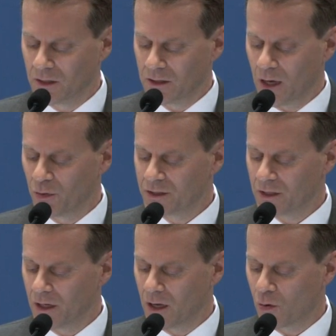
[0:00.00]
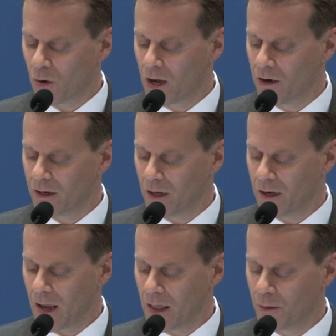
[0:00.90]
They recently acquired,
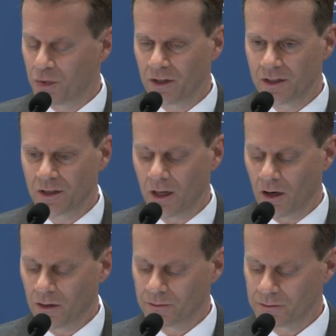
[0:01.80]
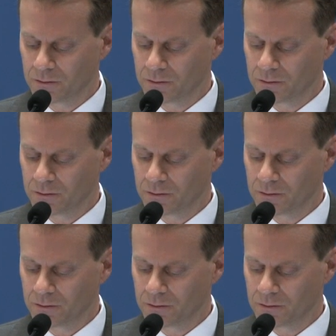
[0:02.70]
the police there